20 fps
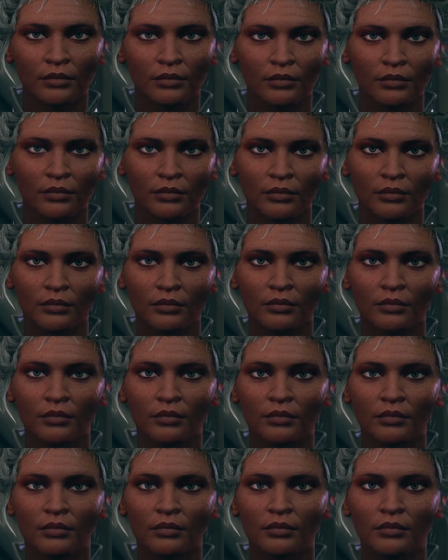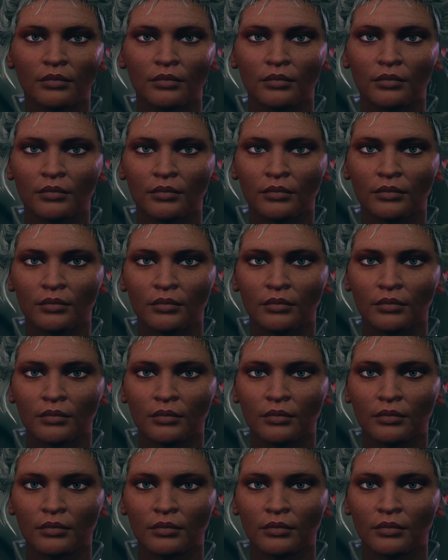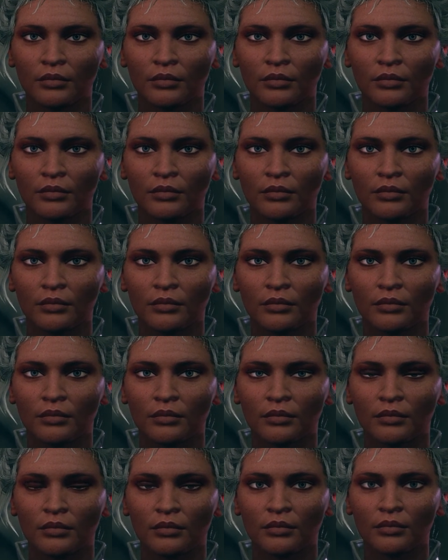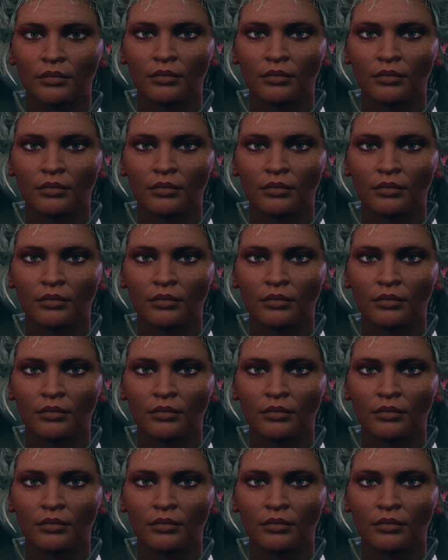(no one is talking)